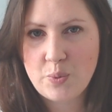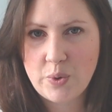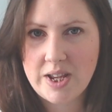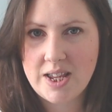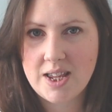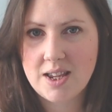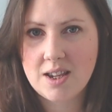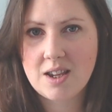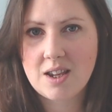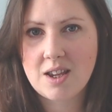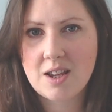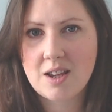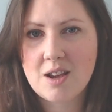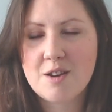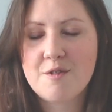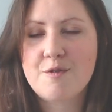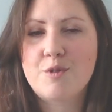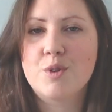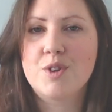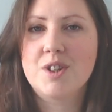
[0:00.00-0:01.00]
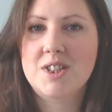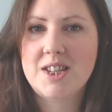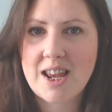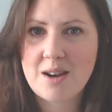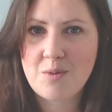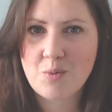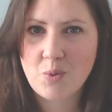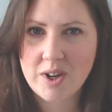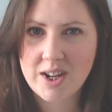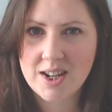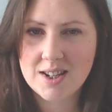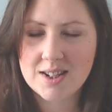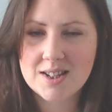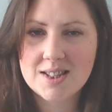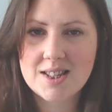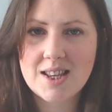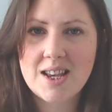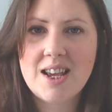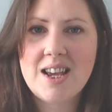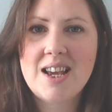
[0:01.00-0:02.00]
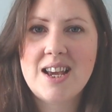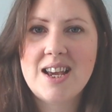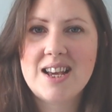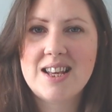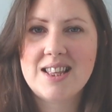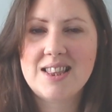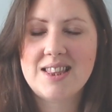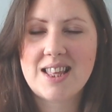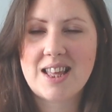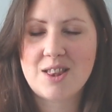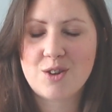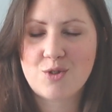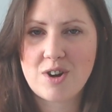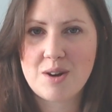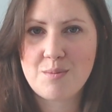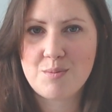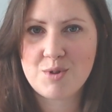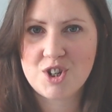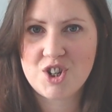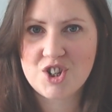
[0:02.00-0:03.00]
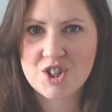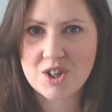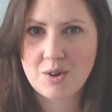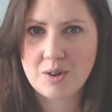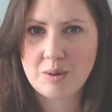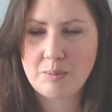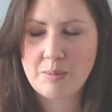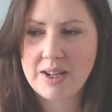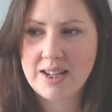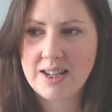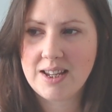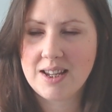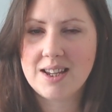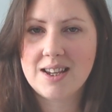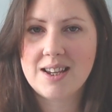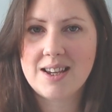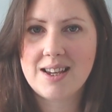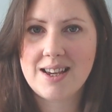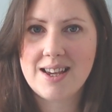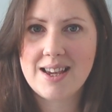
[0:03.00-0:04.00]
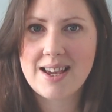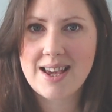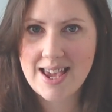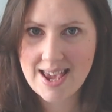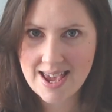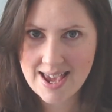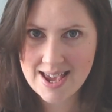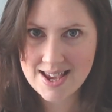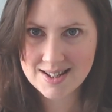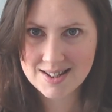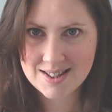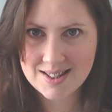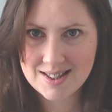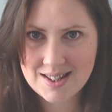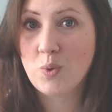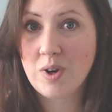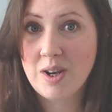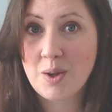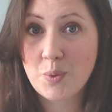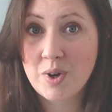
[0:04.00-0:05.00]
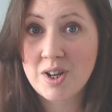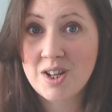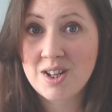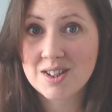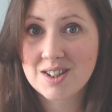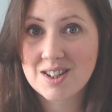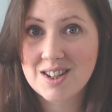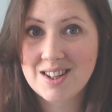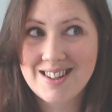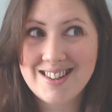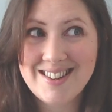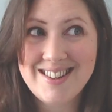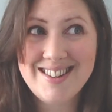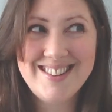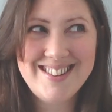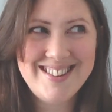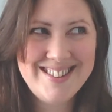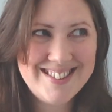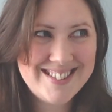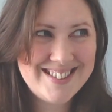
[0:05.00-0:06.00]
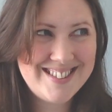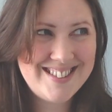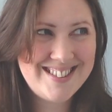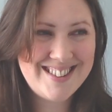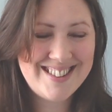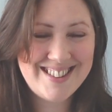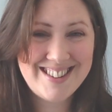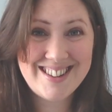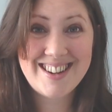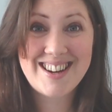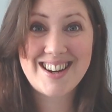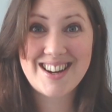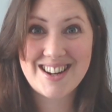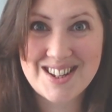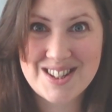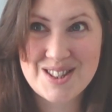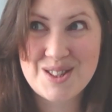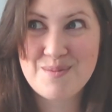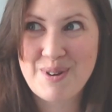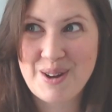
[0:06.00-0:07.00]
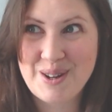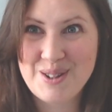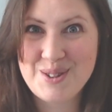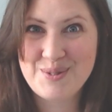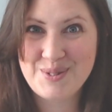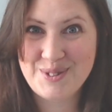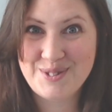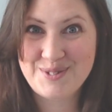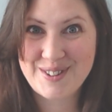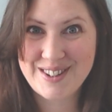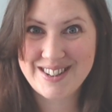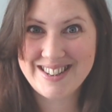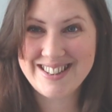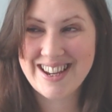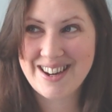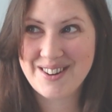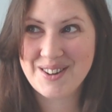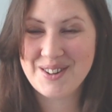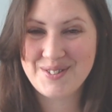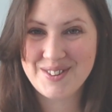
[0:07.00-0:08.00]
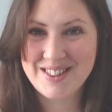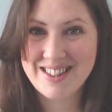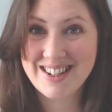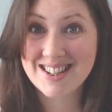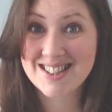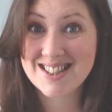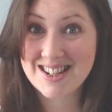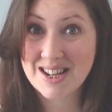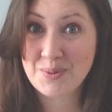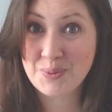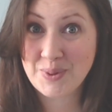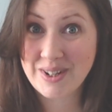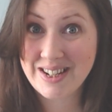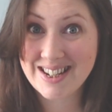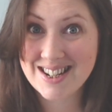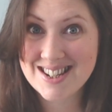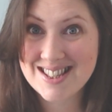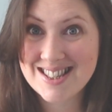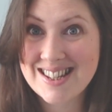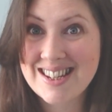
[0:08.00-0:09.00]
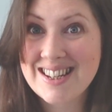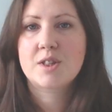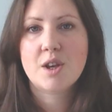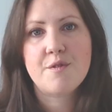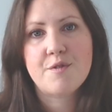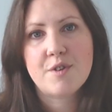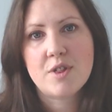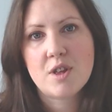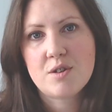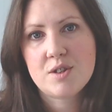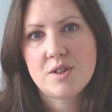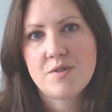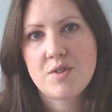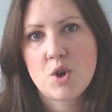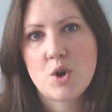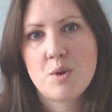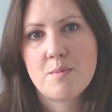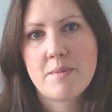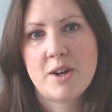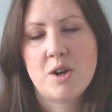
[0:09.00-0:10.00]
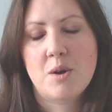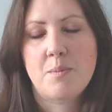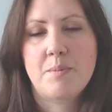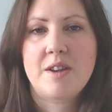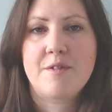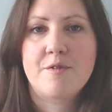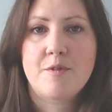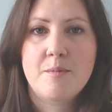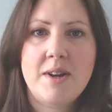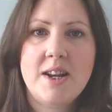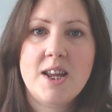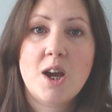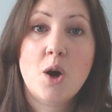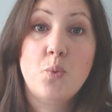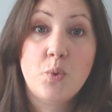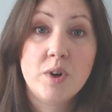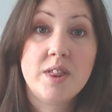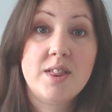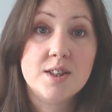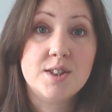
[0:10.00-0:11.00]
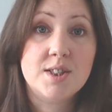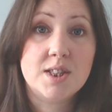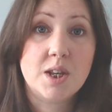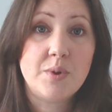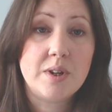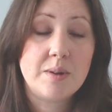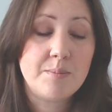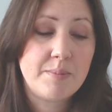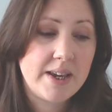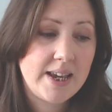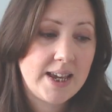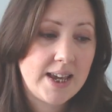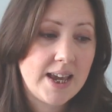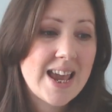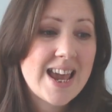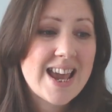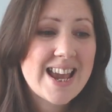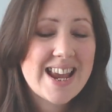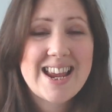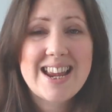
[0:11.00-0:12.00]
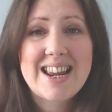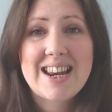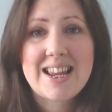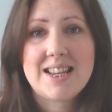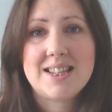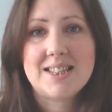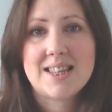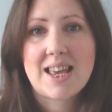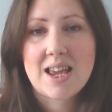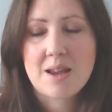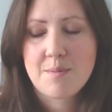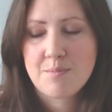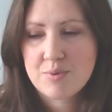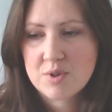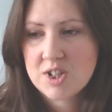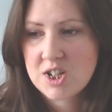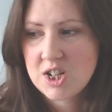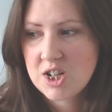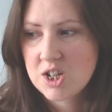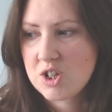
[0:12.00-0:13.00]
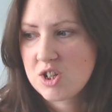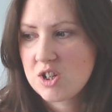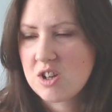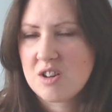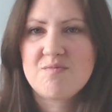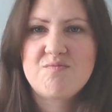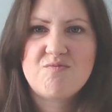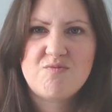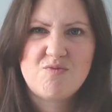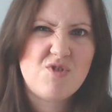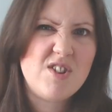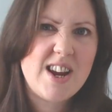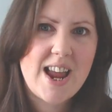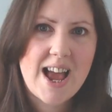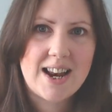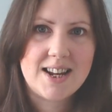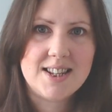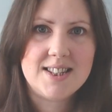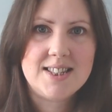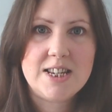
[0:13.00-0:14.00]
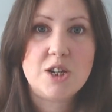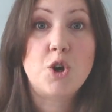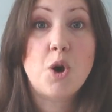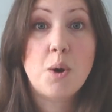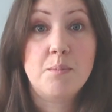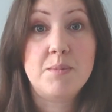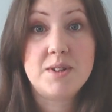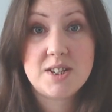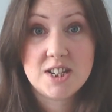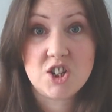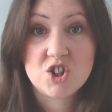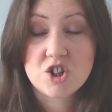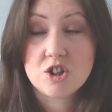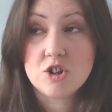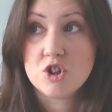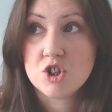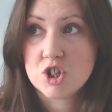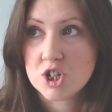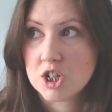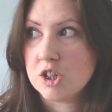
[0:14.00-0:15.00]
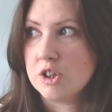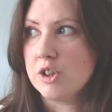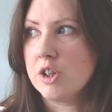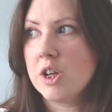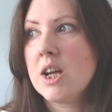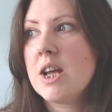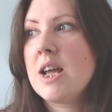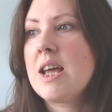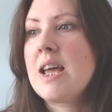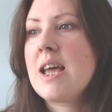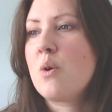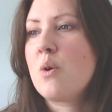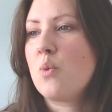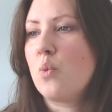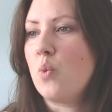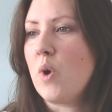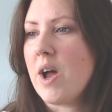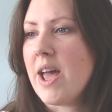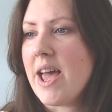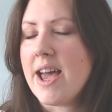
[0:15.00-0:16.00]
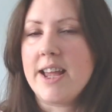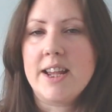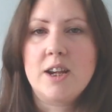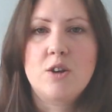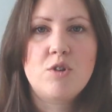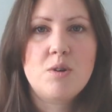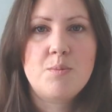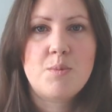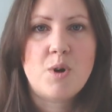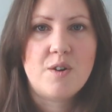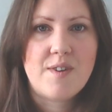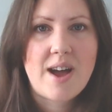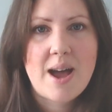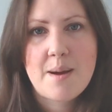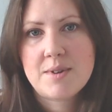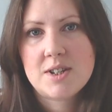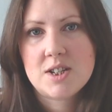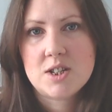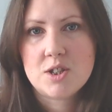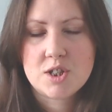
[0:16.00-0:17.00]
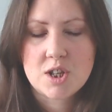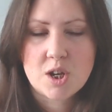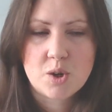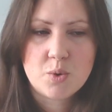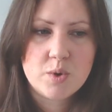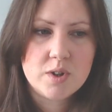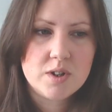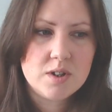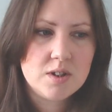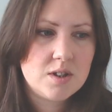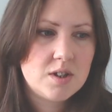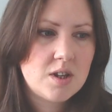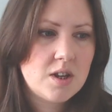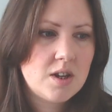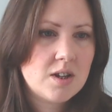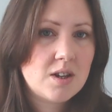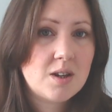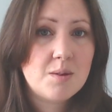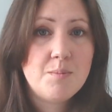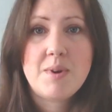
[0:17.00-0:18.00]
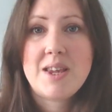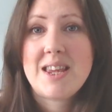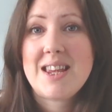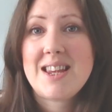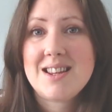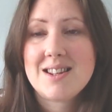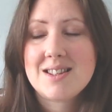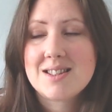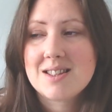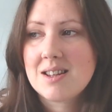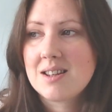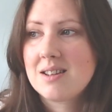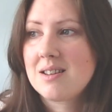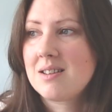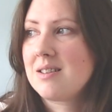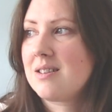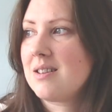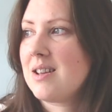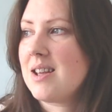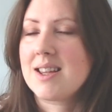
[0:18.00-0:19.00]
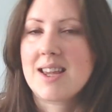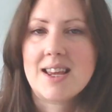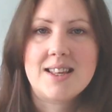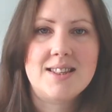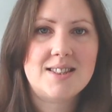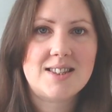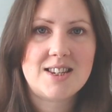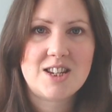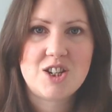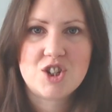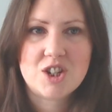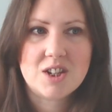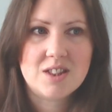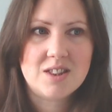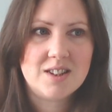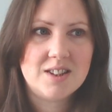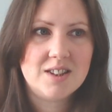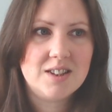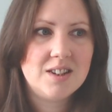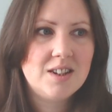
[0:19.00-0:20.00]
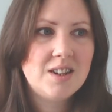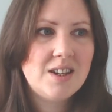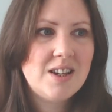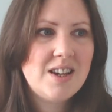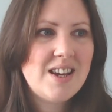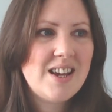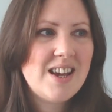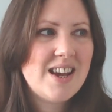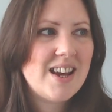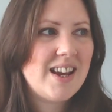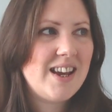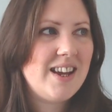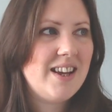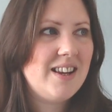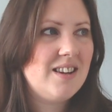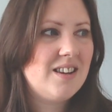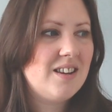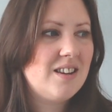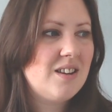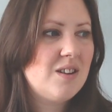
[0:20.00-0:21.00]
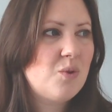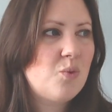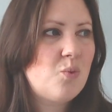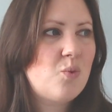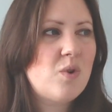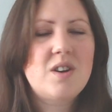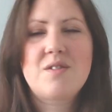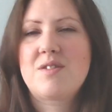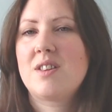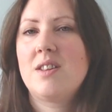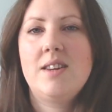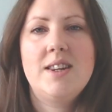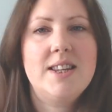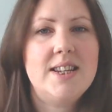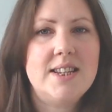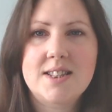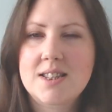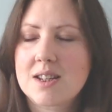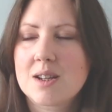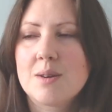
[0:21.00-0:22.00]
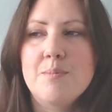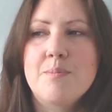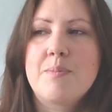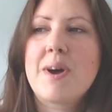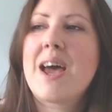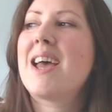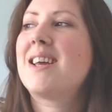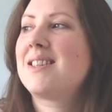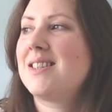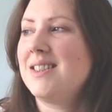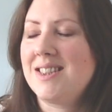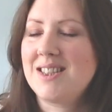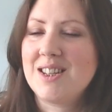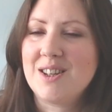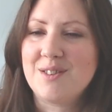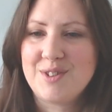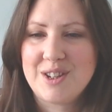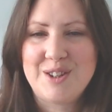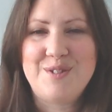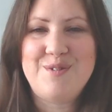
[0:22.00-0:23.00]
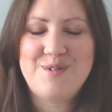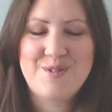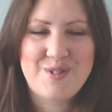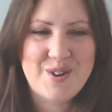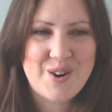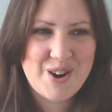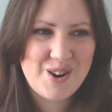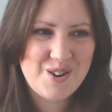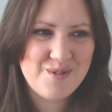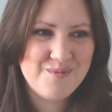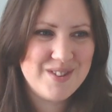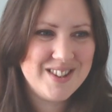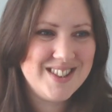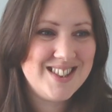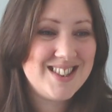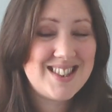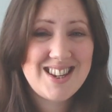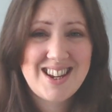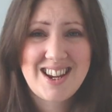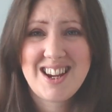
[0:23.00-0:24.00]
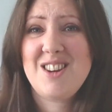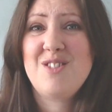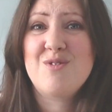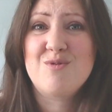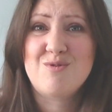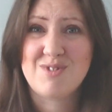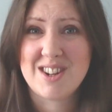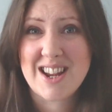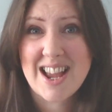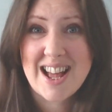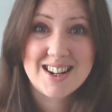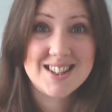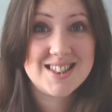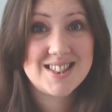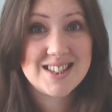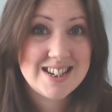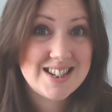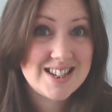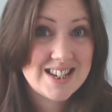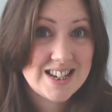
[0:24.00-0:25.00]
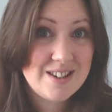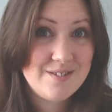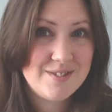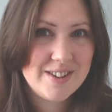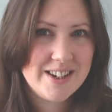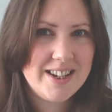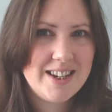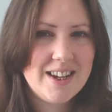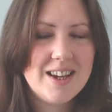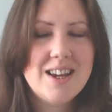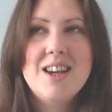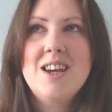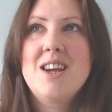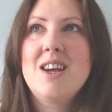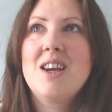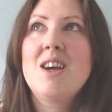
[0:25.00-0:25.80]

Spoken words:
week for the 10 weeks that the Great British Sewing Bee airs. Will it work? I suppose we'll find out over the next 10 weeks. So for those of you who may not be familiar with the Sewing Bee, it is a British reality competition show where a group of amateur sewers compete against each other in one of the least competitive environments in reality TV,